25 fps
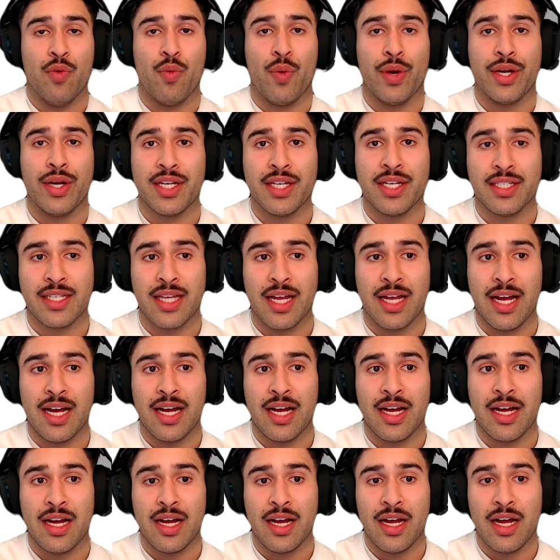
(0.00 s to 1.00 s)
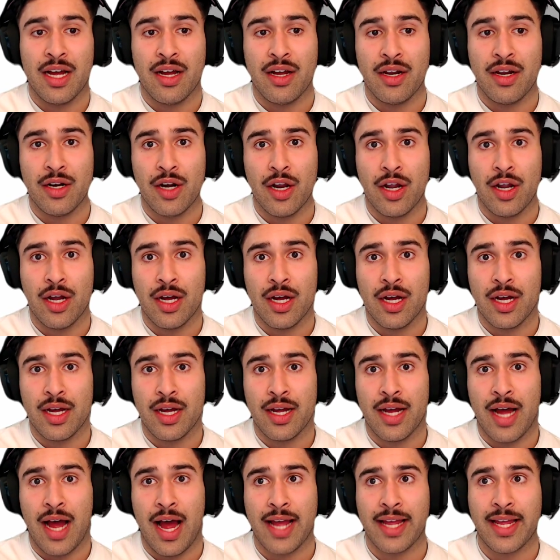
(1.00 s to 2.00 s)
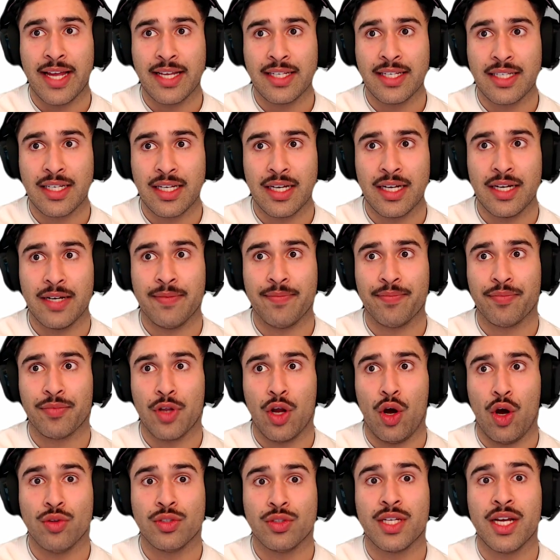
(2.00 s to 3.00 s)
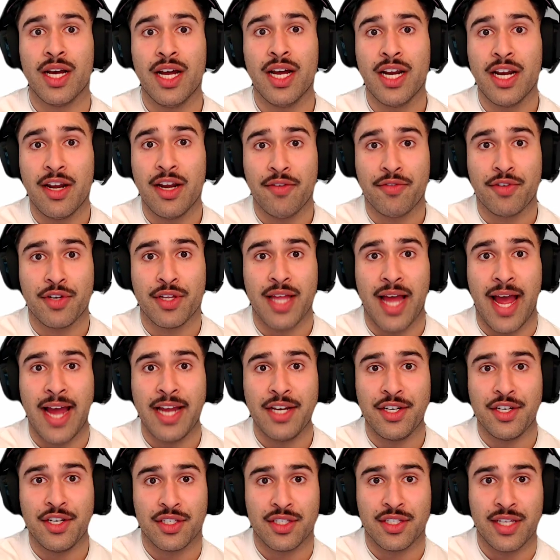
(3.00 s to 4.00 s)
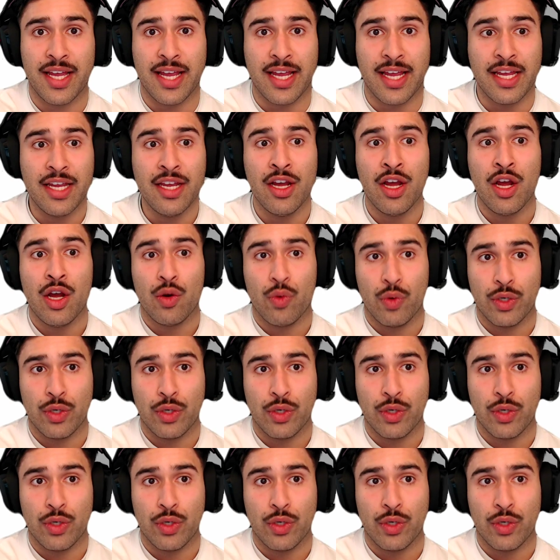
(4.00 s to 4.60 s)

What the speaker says: which is I guess a alternative to the HSC,